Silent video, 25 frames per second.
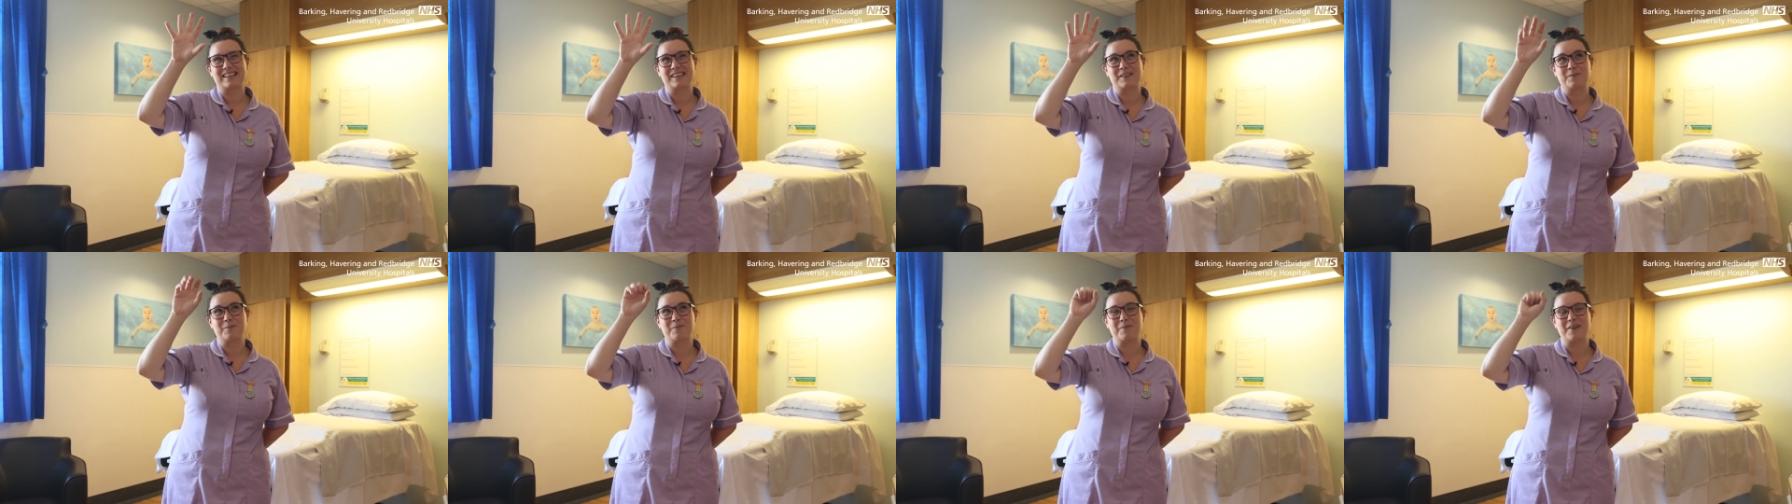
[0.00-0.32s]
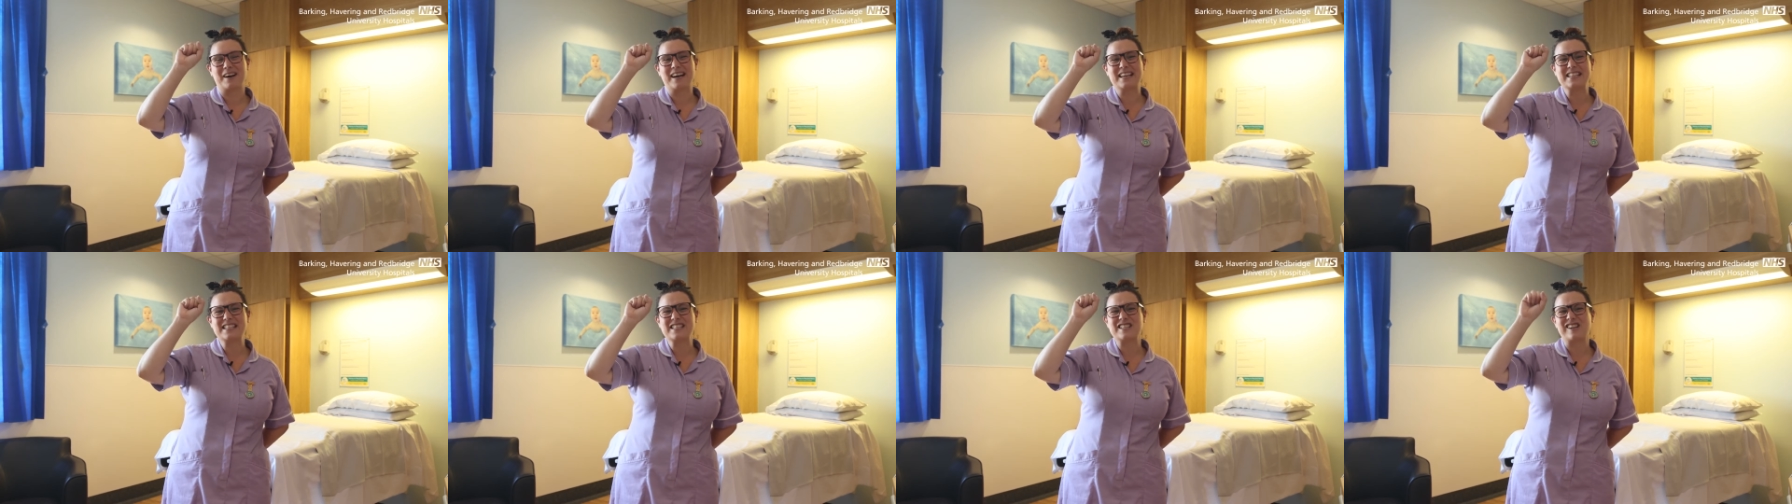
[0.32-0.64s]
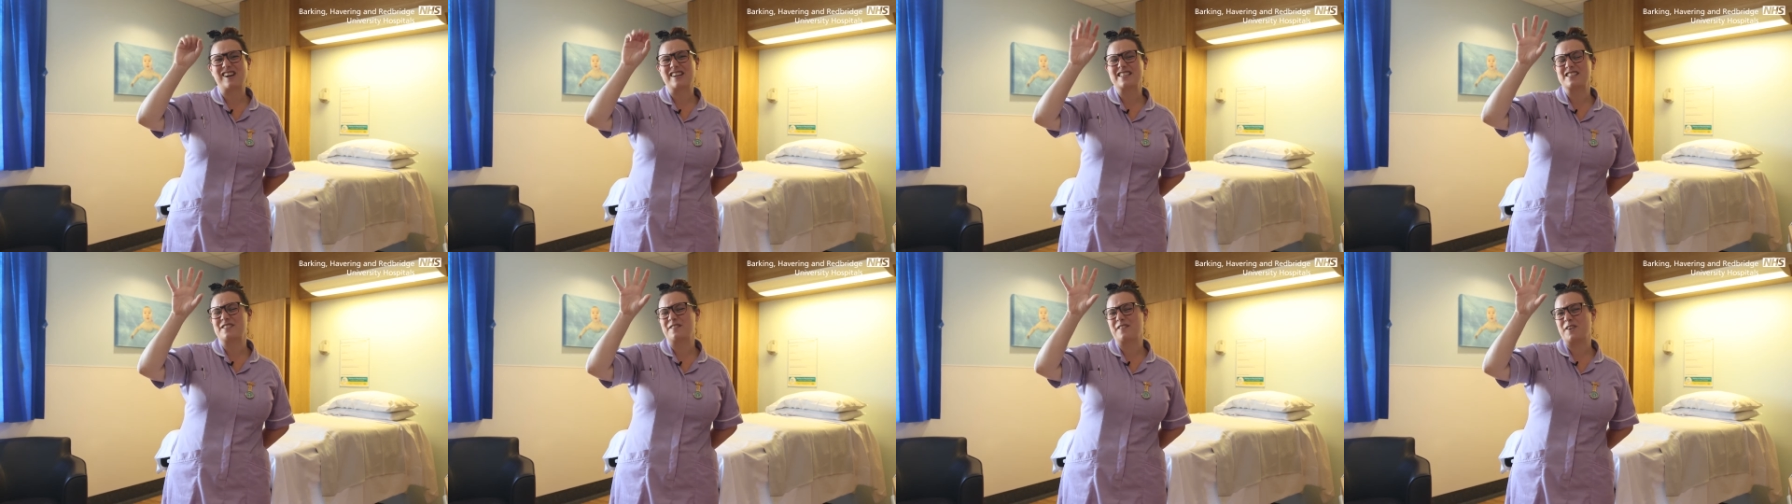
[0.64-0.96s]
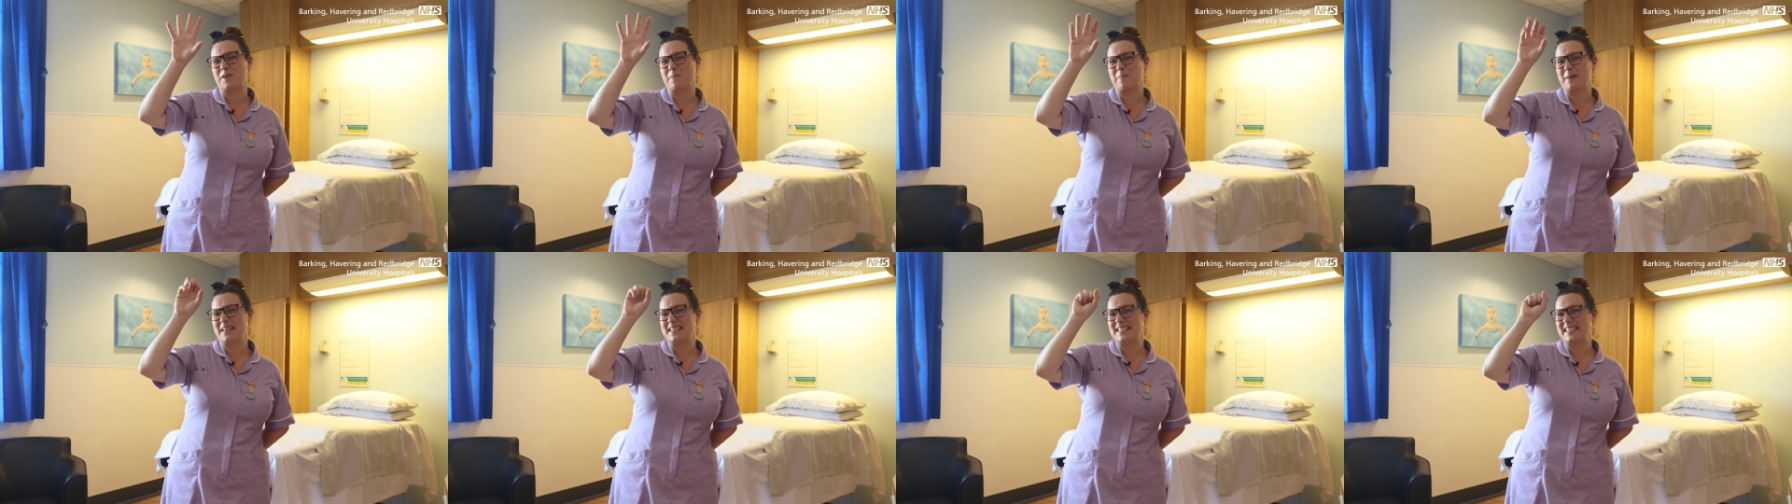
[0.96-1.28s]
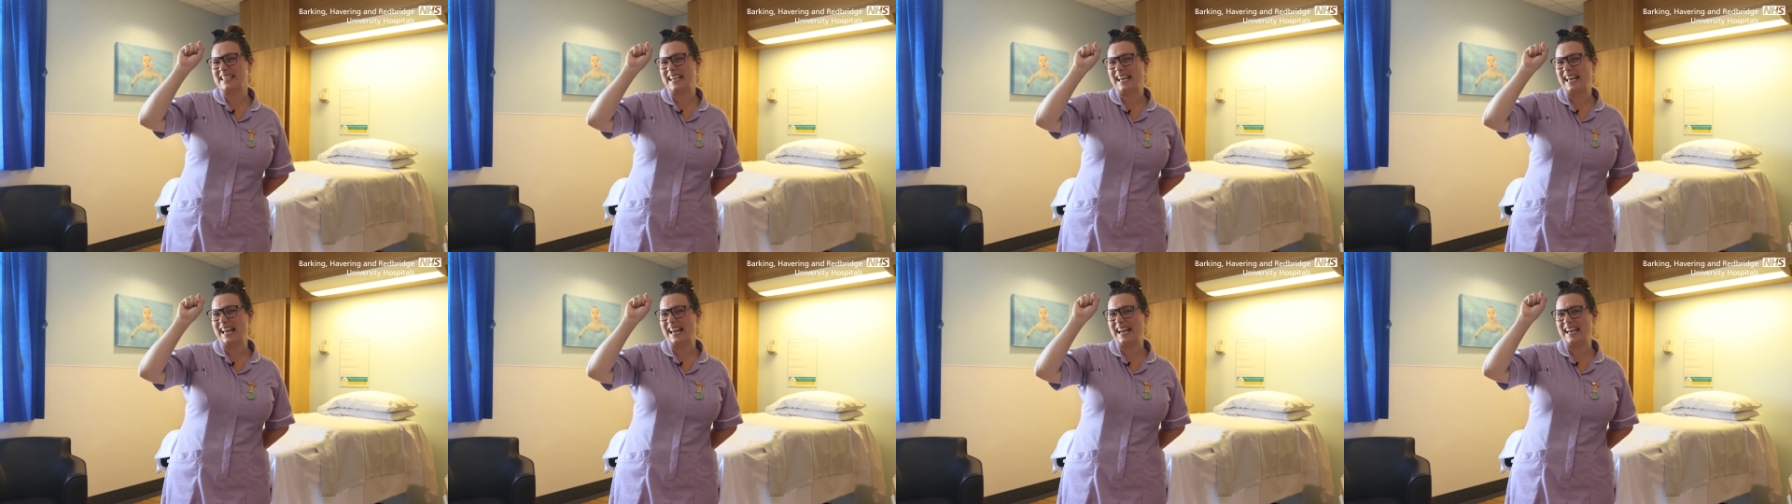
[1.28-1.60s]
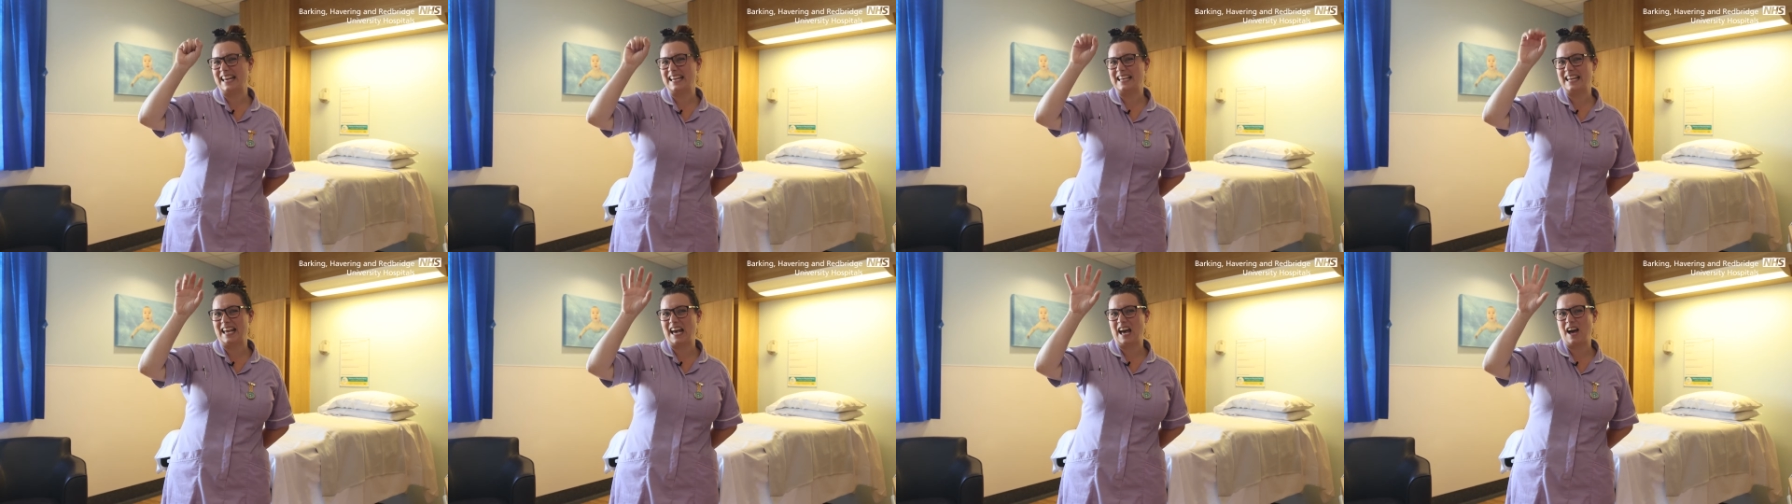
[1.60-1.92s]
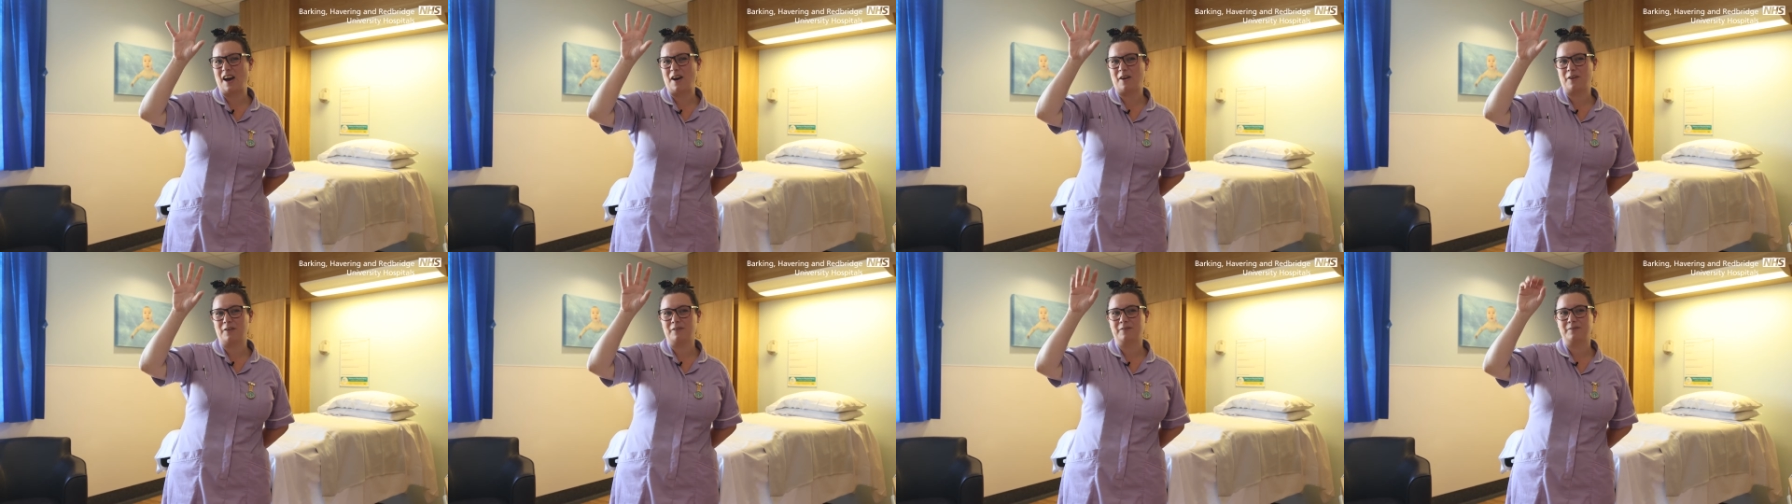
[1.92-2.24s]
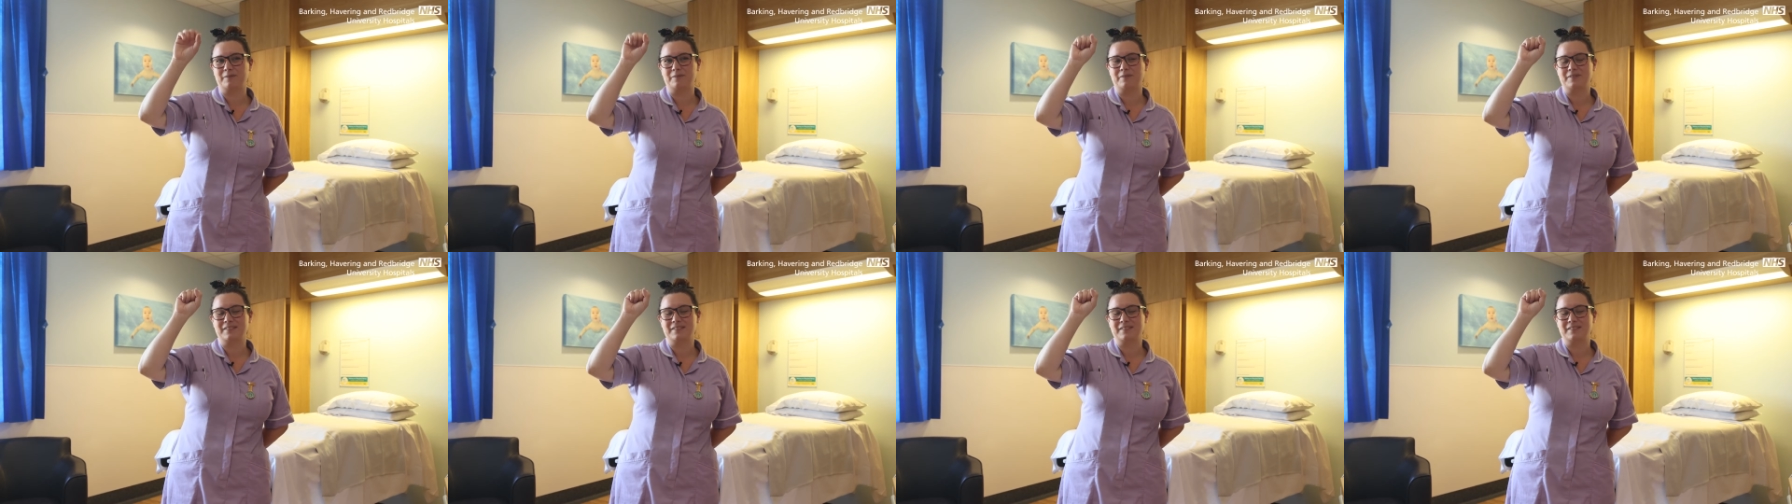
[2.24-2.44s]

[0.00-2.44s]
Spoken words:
Mine's starting to feel a bit tingly now.